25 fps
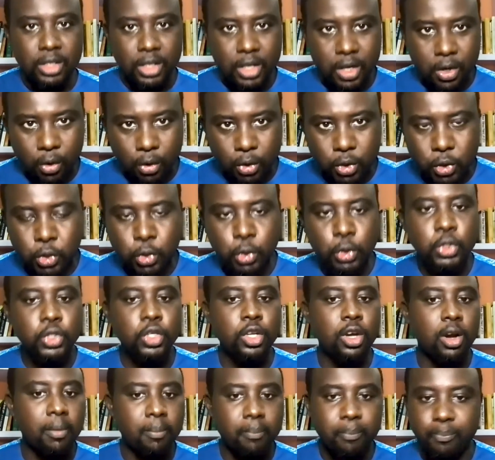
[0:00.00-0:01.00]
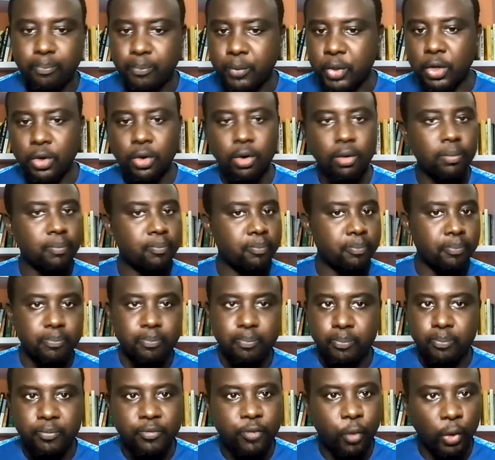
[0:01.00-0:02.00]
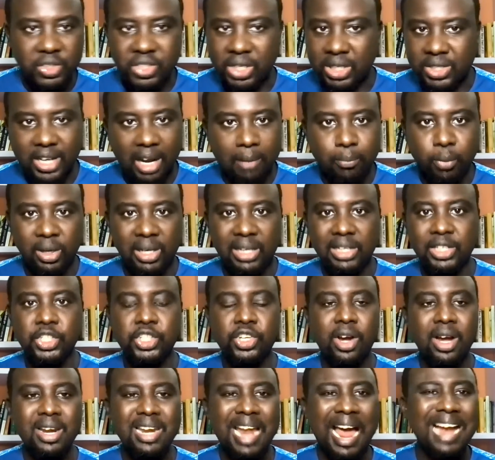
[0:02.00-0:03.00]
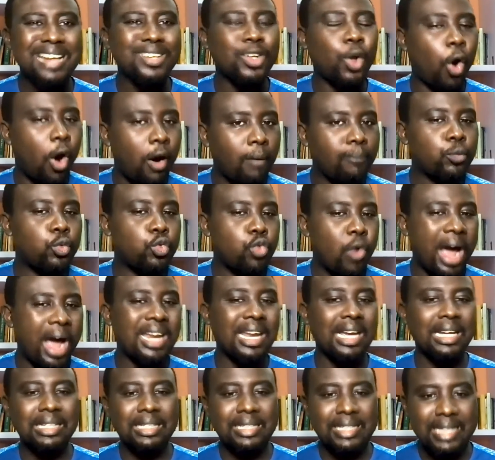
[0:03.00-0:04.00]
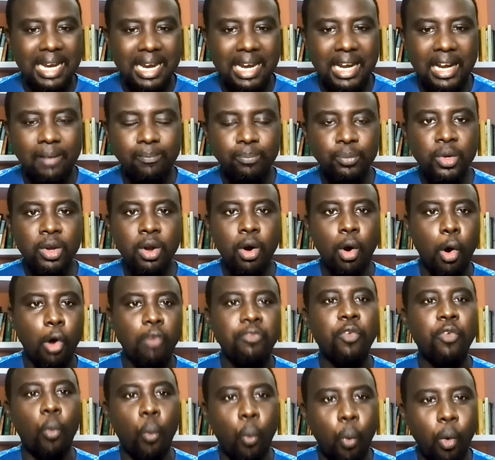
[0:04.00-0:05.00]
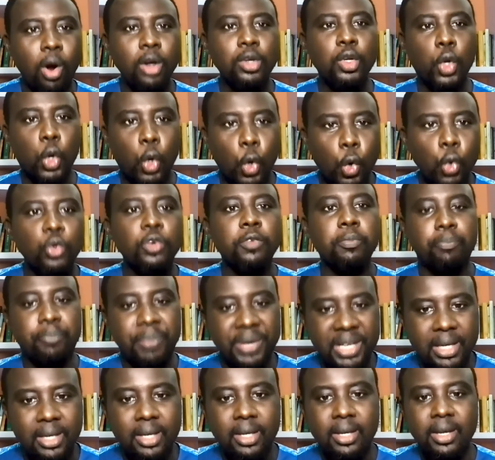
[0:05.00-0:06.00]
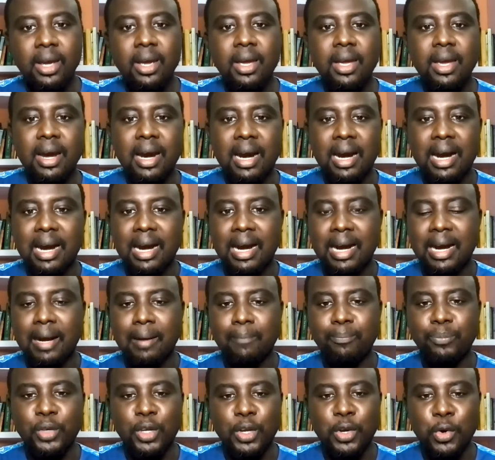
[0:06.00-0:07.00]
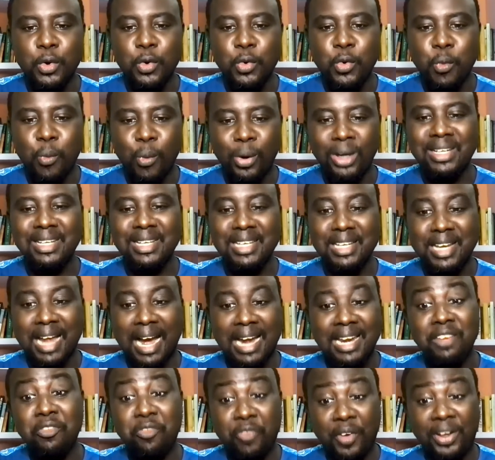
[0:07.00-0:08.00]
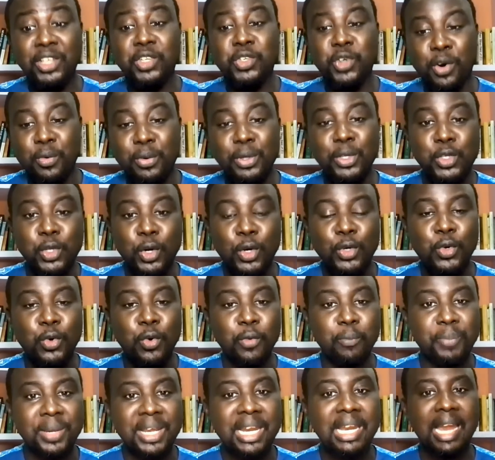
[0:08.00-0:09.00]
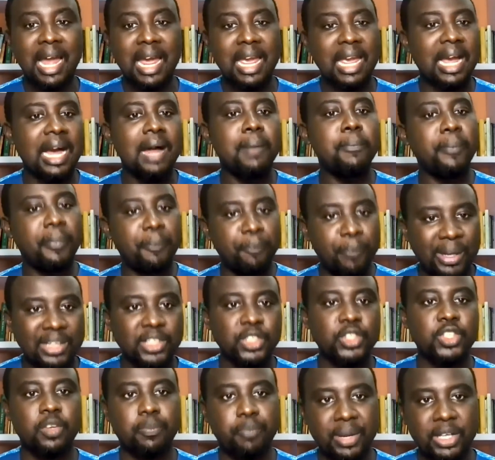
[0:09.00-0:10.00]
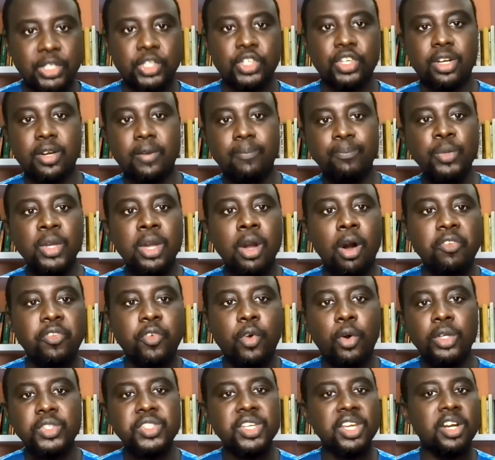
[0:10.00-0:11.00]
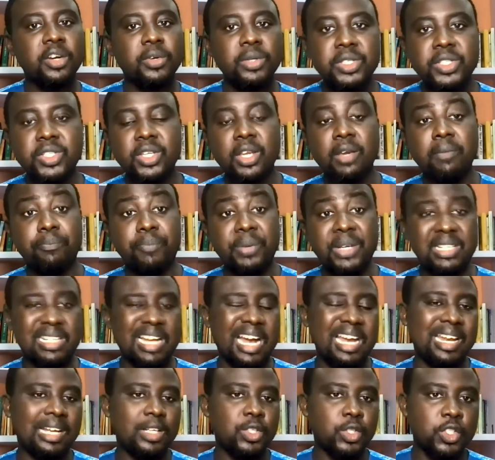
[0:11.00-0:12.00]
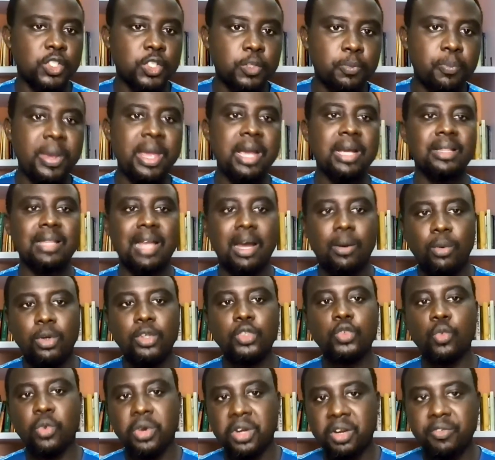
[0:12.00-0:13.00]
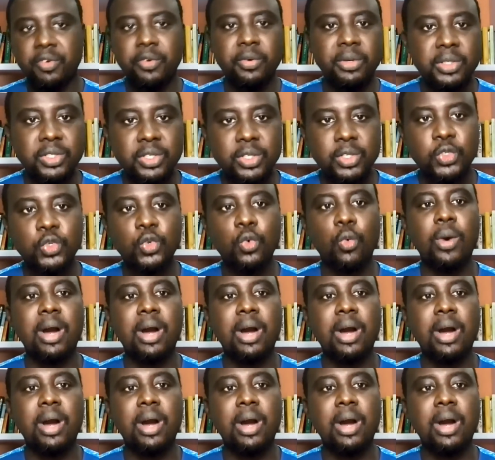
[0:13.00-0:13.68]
you know, do some, you know, voter tabulation and come to an idea of what could be, what an eventual result could be like. And participation, of course, increased a bit. And I suspect that was one of the reasons